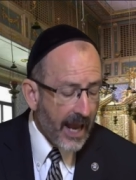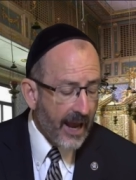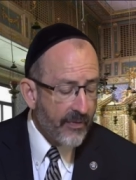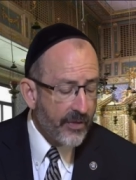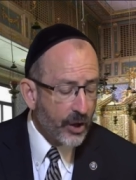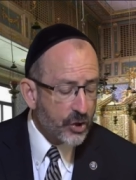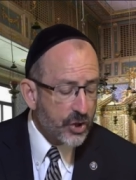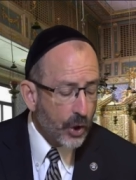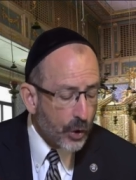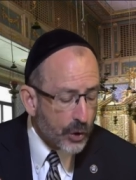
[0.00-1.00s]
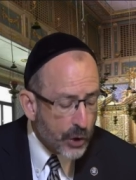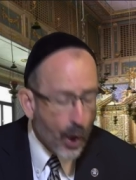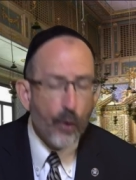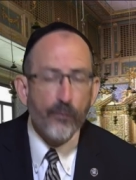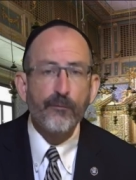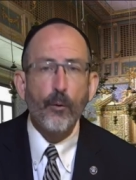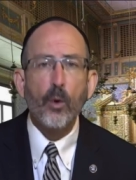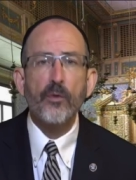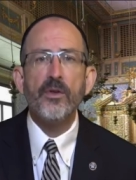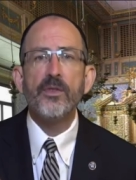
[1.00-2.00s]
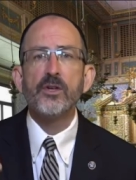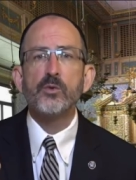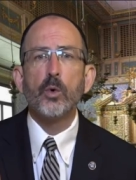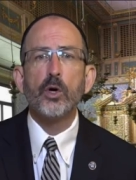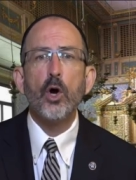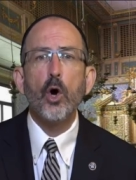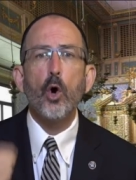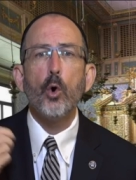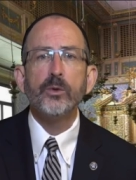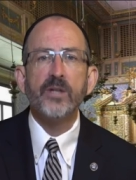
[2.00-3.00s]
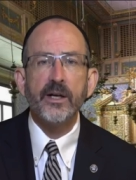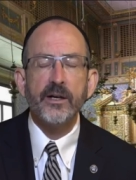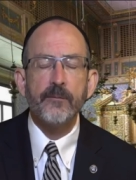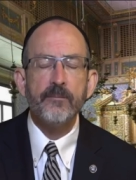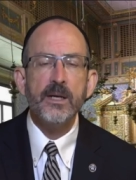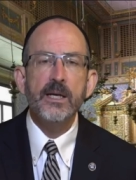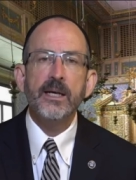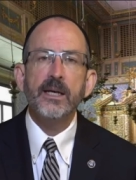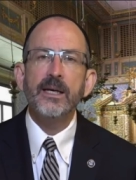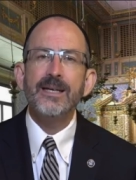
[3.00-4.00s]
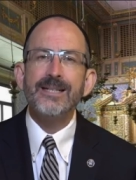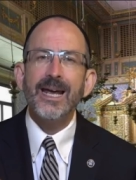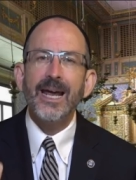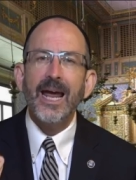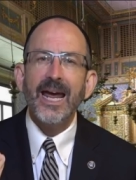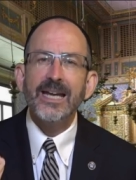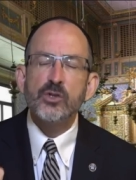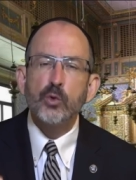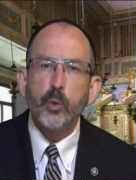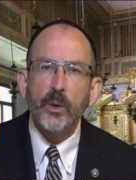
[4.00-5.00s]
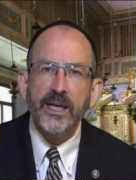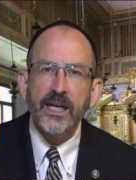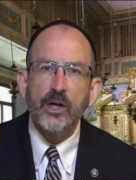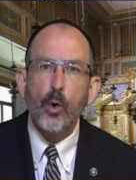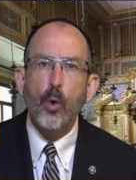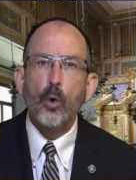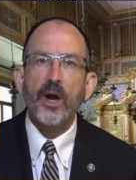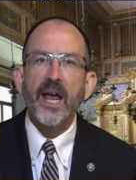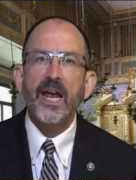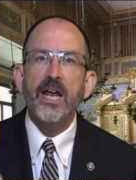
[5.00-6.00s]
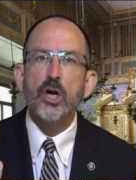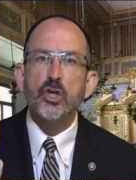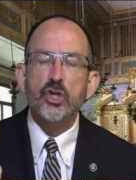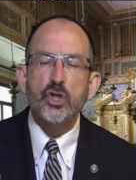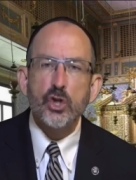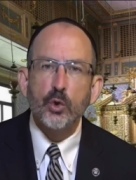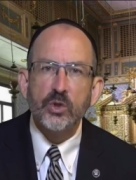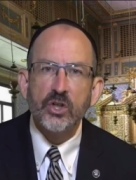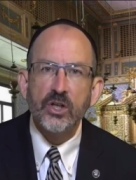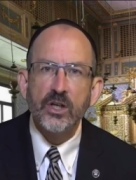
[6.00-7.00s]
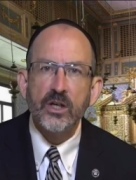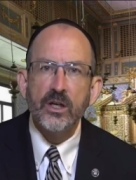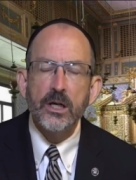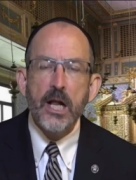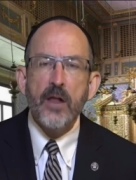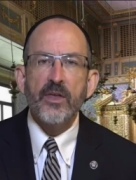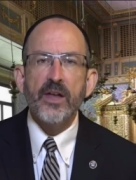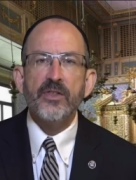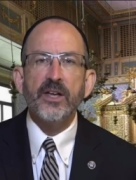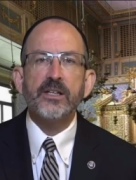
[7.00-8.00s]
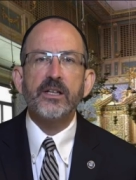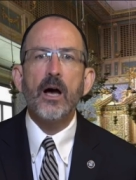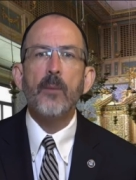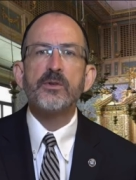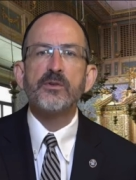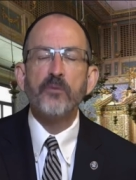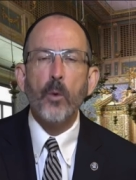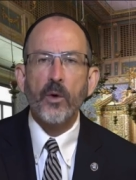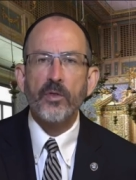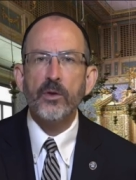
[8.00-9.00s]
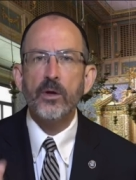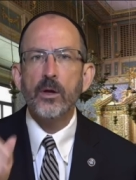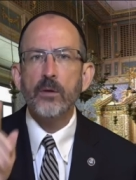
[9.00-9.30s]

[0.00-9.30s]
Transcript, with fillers: And there shall go forth, and this word choter is a, a twig or a shoot that, that comes forth.